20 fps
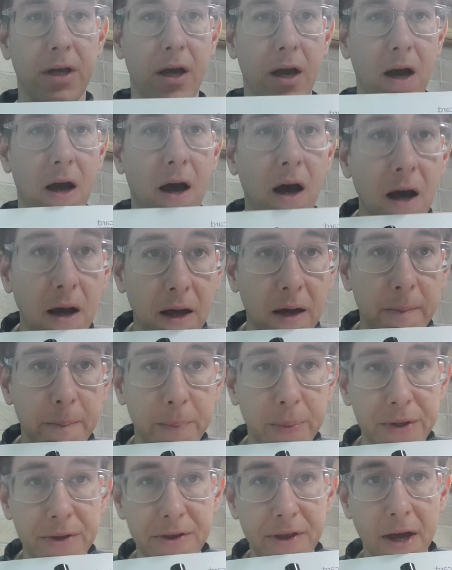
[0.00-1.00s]
and
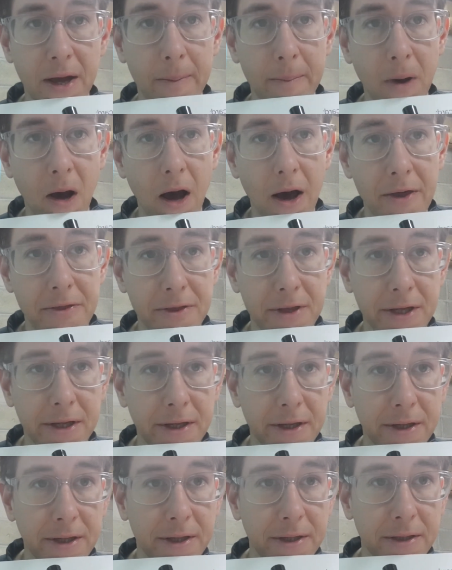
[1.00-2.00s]
put them on
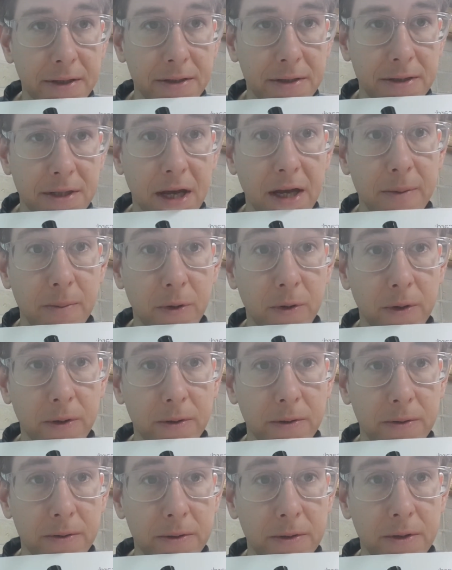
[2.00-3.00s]
the
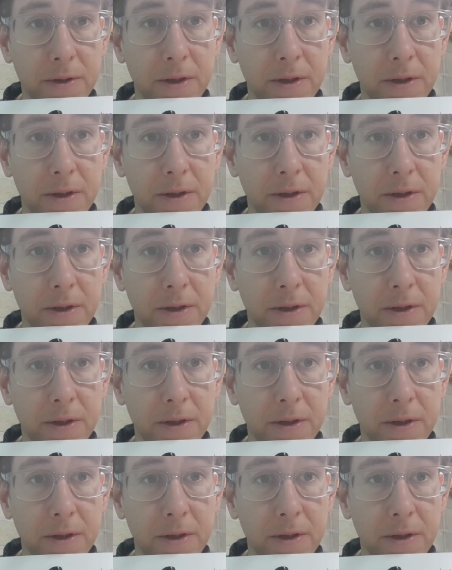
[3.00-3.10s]
table